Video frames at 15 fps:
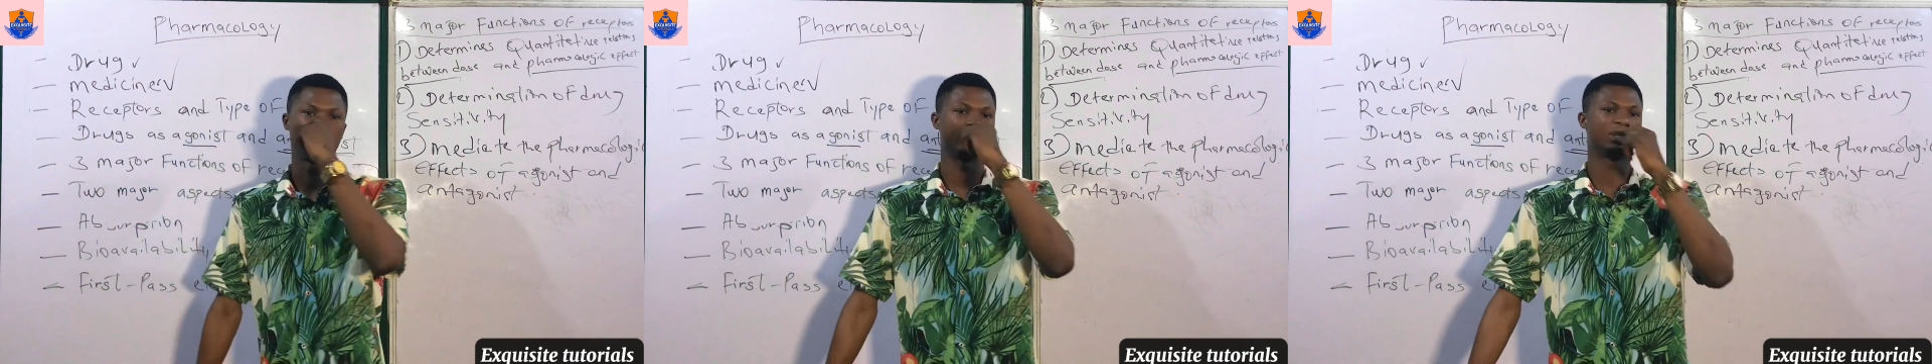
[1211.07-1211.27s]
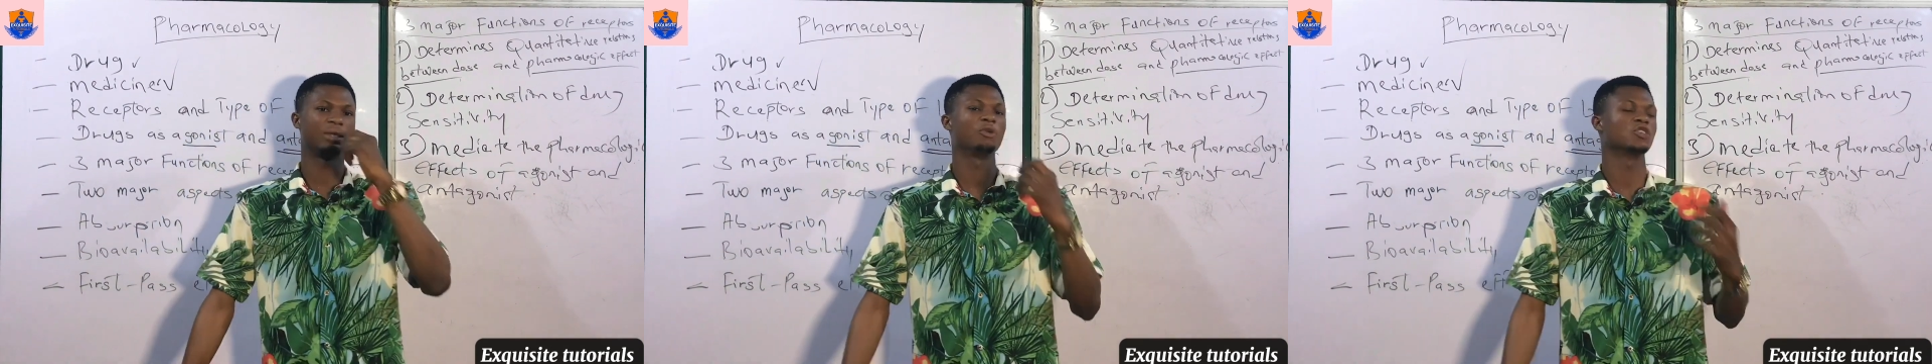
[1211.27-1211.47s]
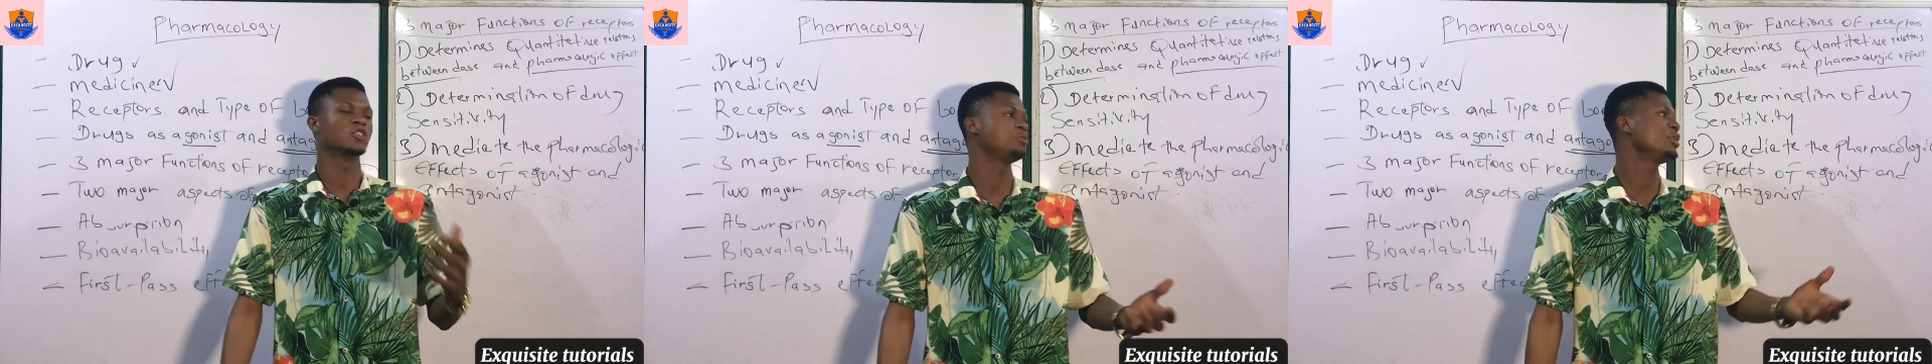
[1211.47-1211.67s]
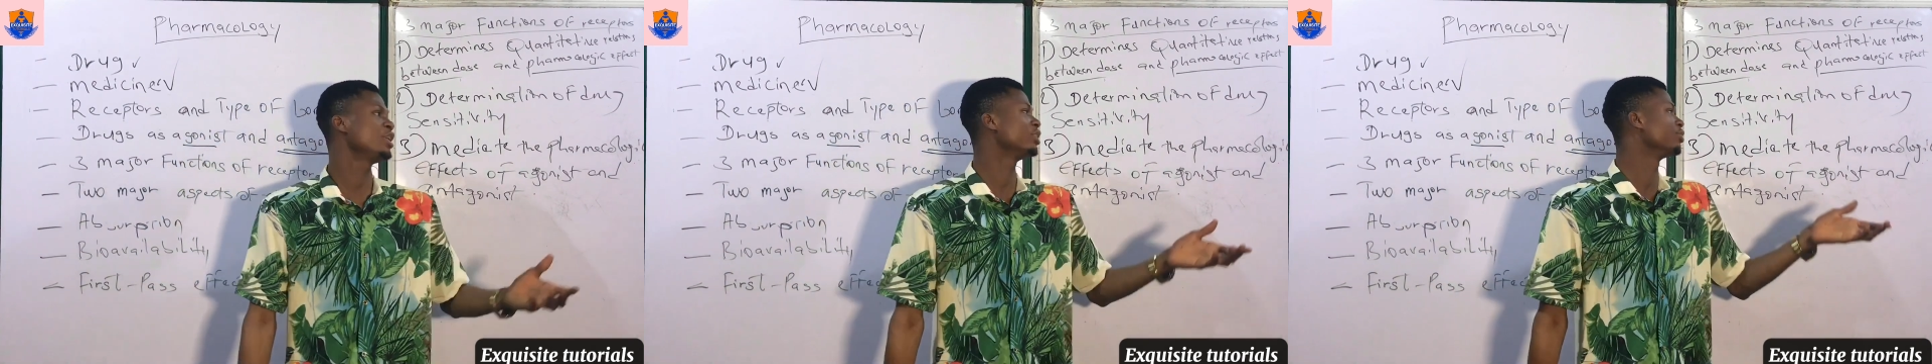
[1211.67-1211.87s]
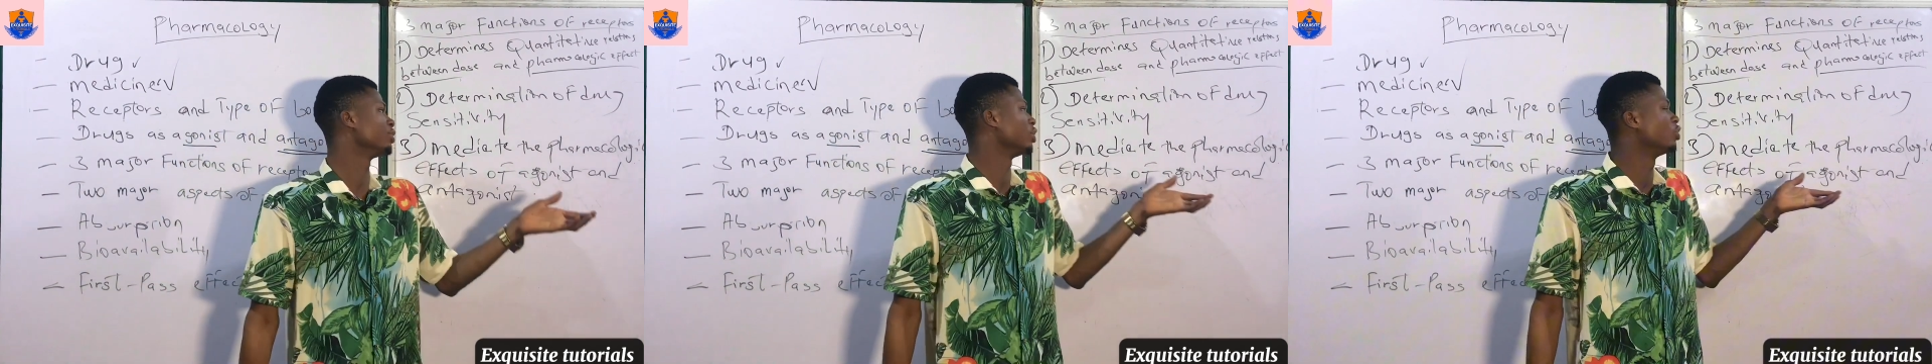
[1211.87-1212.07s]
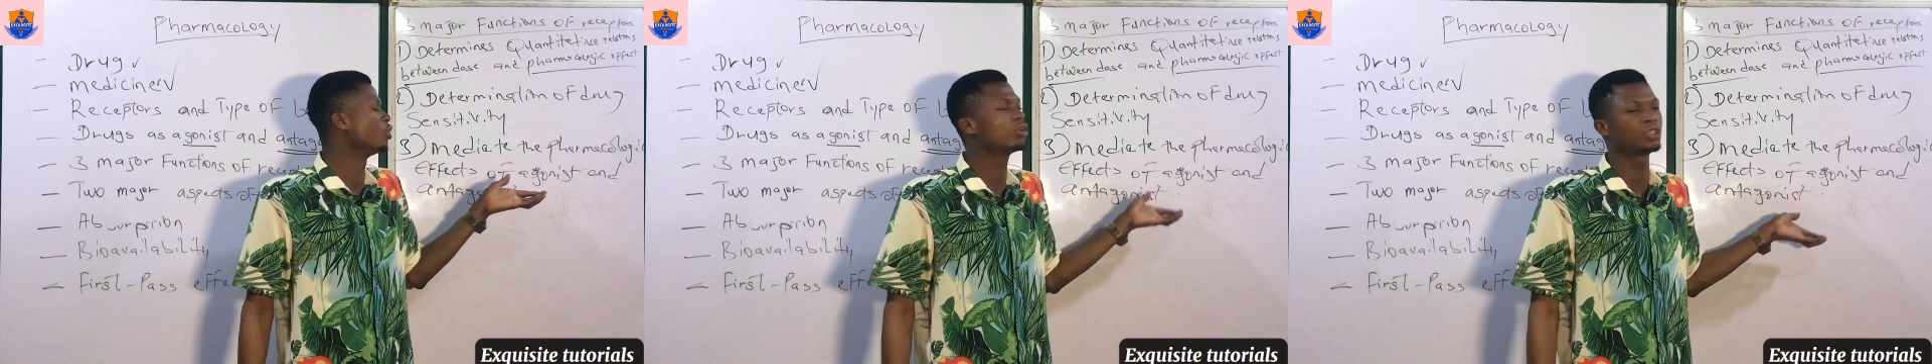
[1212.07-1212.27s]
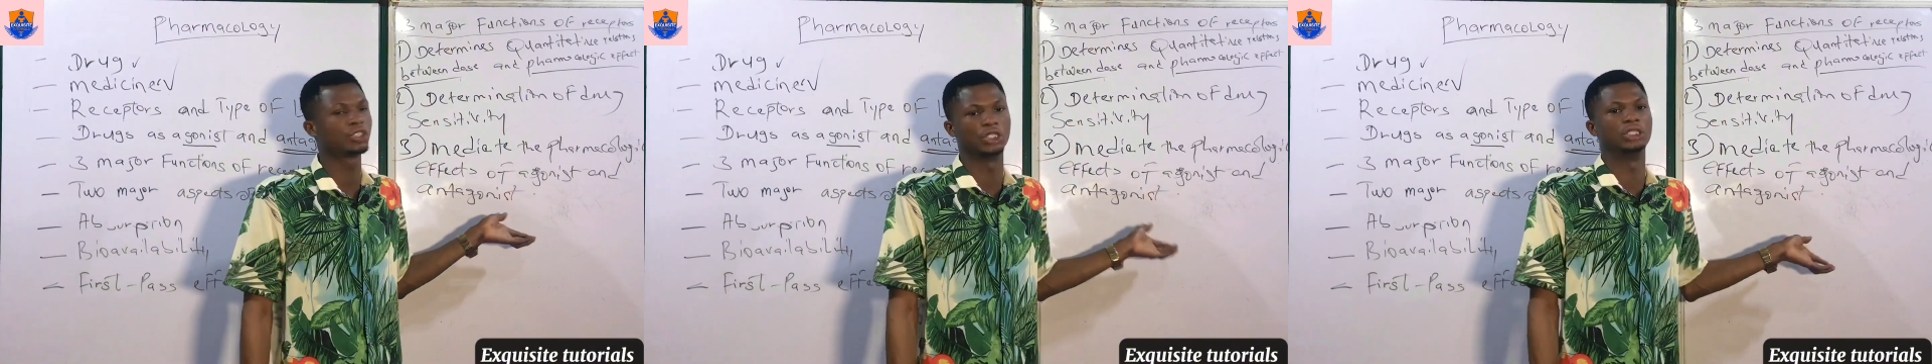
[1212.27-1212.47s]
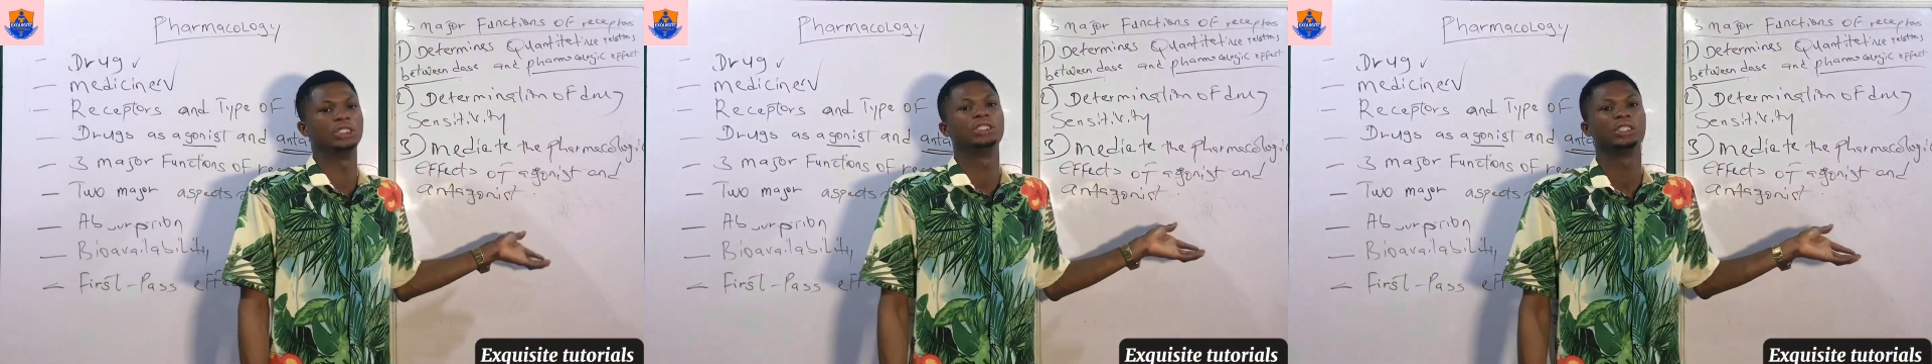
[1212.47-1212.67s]
there must be a
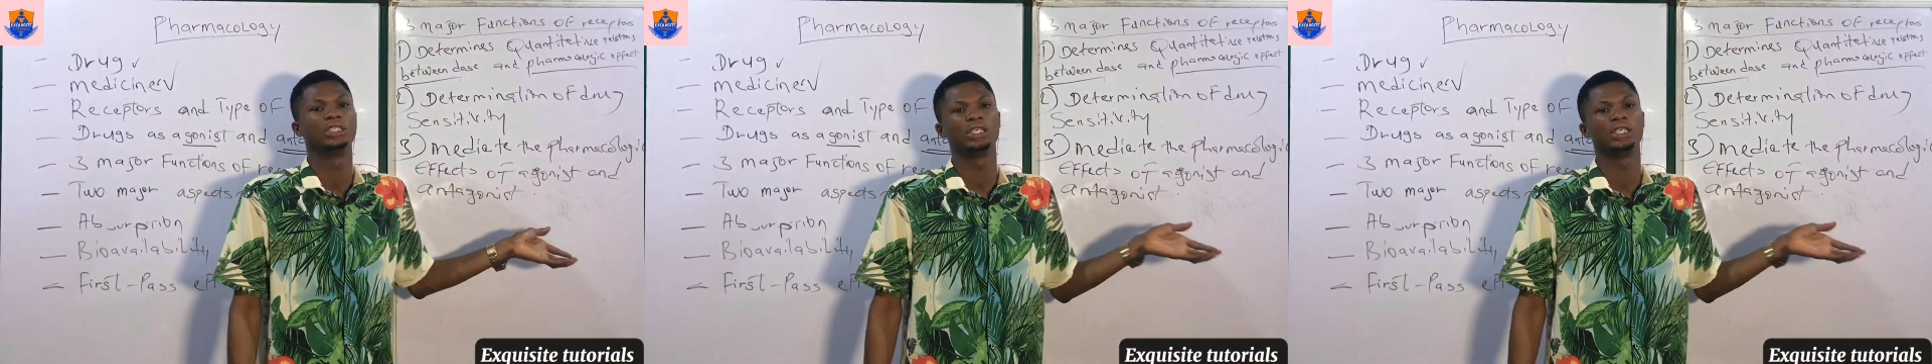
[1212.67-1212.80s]
reduction